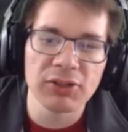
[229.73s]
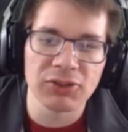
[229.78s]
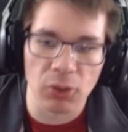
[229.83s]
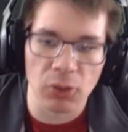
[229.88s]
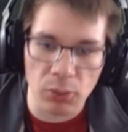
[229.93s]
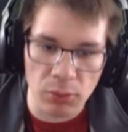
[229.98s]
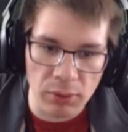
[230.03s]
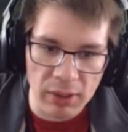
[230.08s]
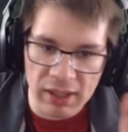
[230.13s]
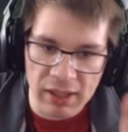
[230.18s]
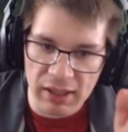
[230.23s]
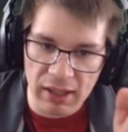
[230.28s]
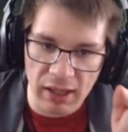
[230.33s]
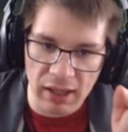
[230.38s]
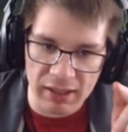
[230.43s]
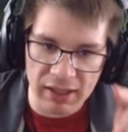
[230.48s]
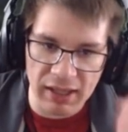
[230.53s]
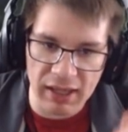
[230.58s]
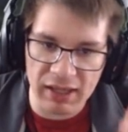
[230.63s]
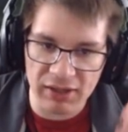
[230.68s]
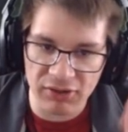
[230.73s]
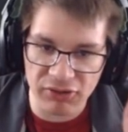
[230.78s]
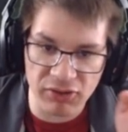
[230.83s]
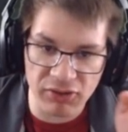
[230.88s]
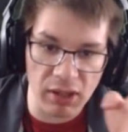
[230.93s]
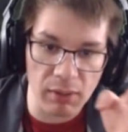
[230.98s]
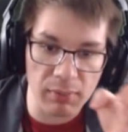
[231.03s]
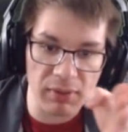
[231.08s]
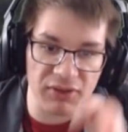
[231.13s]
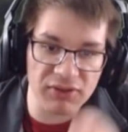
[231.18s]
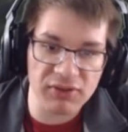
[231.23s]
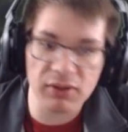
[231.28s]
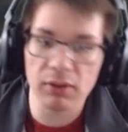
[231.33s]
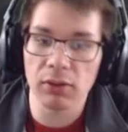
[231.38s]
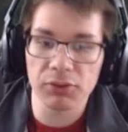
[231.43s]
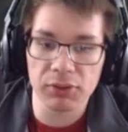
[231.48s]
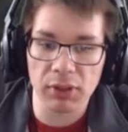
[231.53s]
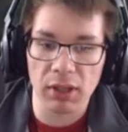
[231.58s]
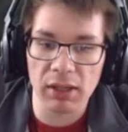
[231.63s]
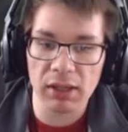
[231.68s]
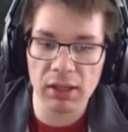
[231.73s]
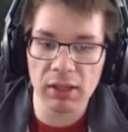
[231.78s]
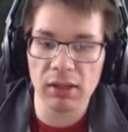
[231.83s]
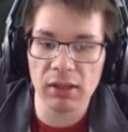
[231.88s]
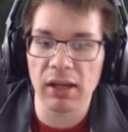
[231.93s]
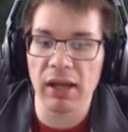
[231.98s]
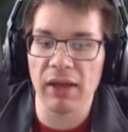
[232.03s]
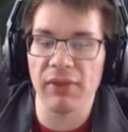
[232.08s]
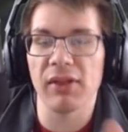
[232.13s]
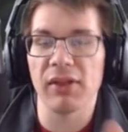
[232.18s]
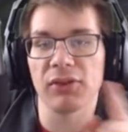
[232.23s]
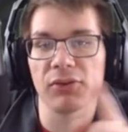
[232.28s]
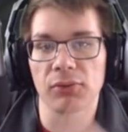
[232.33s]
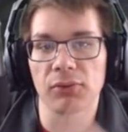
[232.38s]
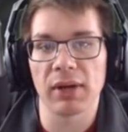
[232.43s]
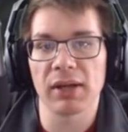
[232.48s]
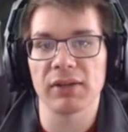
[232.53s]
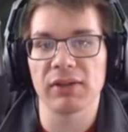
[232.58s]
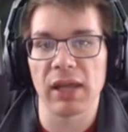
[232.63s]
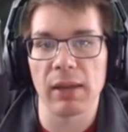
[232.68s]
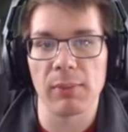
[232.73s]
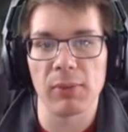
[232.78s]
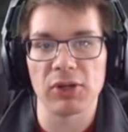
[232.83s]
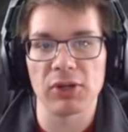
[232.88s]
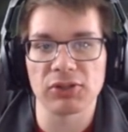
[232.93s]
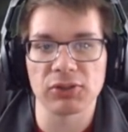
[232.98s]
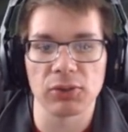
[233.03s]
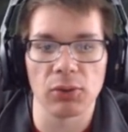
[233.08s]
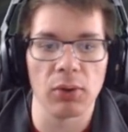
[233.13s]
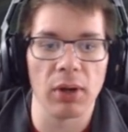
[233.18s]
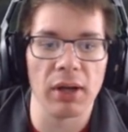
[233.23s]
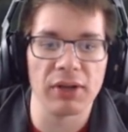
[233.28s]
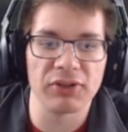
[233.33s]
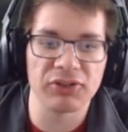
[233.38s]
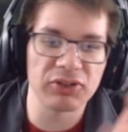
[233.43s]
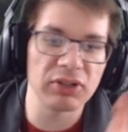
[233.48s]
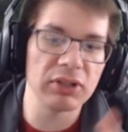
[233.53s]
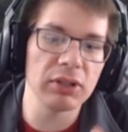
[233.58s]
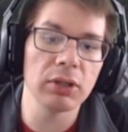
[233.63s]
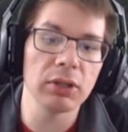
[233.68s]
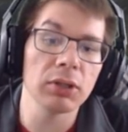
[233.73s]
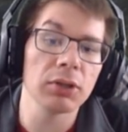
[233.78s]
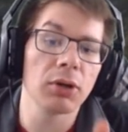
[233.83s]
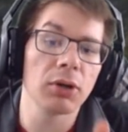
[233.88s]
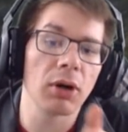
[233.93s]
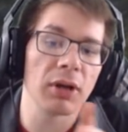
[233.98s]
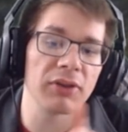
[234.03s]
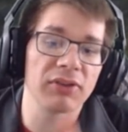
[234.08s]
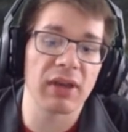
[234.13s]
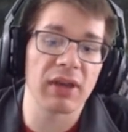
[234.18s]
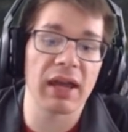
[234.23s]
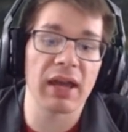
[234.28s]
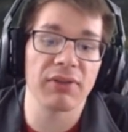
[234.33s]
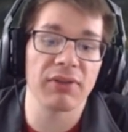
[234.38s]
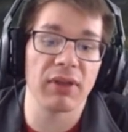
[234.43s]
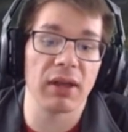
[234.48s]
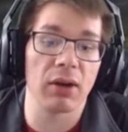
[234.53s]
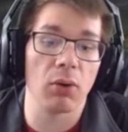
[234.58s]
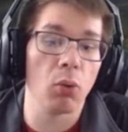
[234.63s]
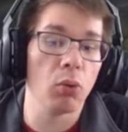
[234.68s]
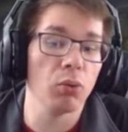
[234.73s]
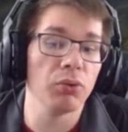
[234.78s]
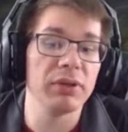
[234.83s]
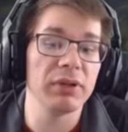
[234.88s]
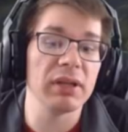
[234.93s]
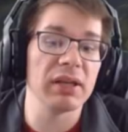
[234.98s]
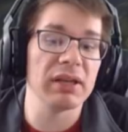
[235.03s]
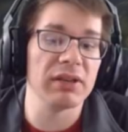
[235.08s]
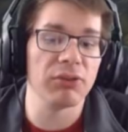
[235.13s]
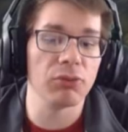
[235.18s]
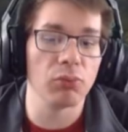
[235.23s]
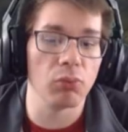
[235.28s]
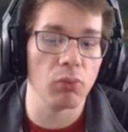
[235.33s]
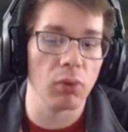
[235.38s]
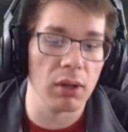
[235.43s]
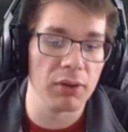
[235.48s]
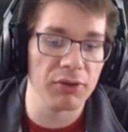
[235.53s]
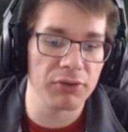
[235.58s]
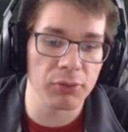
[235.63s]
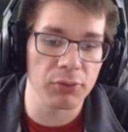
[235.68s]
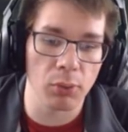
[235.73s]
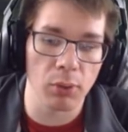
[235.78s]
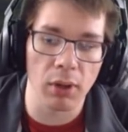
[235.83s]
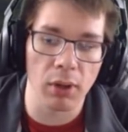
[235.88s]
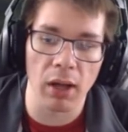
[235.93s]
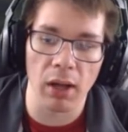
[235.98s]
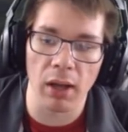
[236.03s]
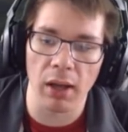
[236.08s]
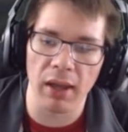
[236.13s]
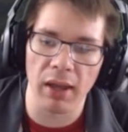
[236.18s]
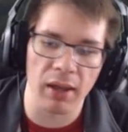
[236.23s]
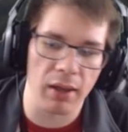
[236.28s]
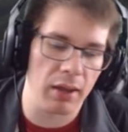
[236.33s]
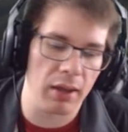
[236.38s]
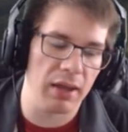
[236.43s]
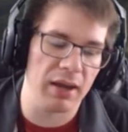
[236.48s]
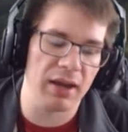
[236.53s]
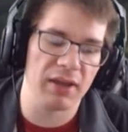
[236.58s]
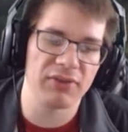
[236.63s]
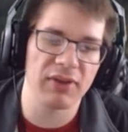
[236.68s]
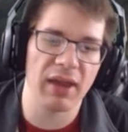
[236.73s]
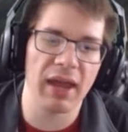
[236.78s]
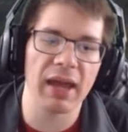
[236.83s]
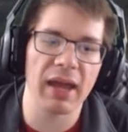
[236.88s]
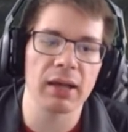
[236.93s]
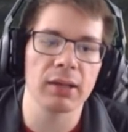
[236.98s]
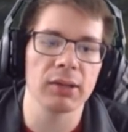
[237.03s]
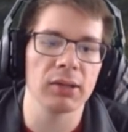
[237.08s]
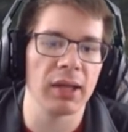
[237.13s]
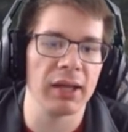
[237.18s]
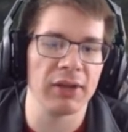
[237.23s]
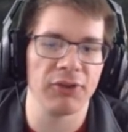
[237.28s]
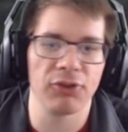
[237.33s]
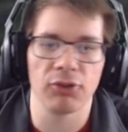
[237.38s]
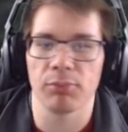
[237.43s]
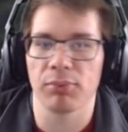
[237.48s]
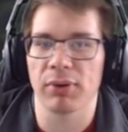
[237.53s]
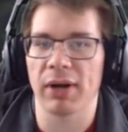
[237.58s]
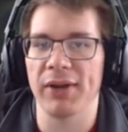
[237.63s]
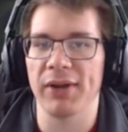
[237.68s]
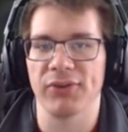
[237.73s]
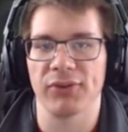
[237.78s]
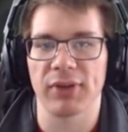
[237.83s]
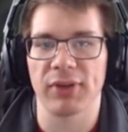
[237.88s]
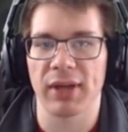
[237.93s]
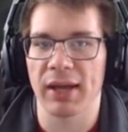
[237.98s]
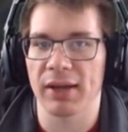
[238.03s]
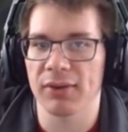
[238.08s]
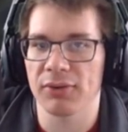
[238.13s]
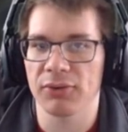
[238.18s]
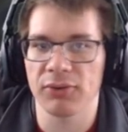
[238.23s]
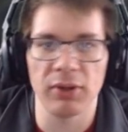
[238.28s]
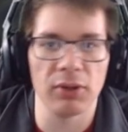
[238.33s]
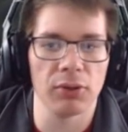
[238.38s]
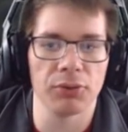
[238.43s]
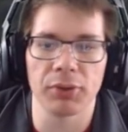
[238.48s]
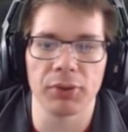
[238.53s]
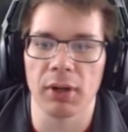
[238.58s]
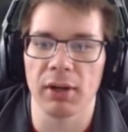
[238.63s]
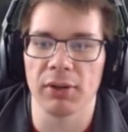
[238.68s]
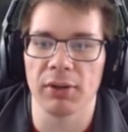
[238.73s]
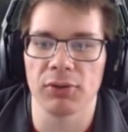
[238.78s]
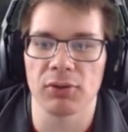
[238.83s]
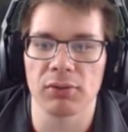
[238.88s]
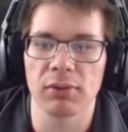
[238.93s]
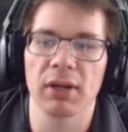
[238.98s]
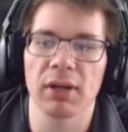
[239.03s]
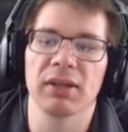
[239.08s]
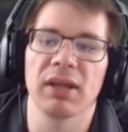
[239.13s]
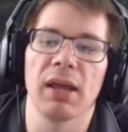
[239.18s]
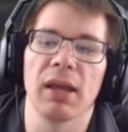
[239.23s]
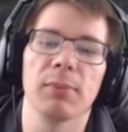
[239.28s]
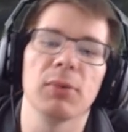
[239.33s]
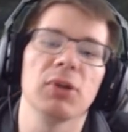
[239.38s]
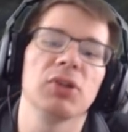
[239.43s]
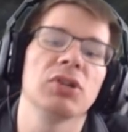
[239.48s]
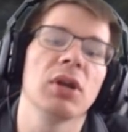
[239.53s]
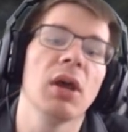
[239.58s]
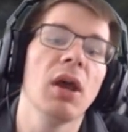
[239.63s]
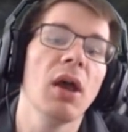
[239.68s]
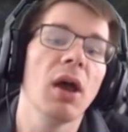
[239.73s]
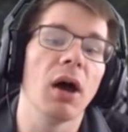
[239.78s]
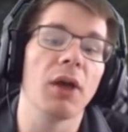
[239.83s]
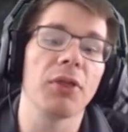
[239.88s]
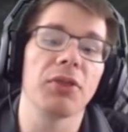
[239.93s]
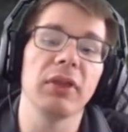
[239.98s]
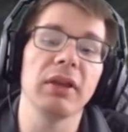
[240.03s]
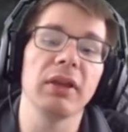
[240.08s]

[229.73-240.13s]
So again, it's going to be single target and then direct damage. So a singular attack that only hits once. So an attack like surprise attack, single target direct damage. A thing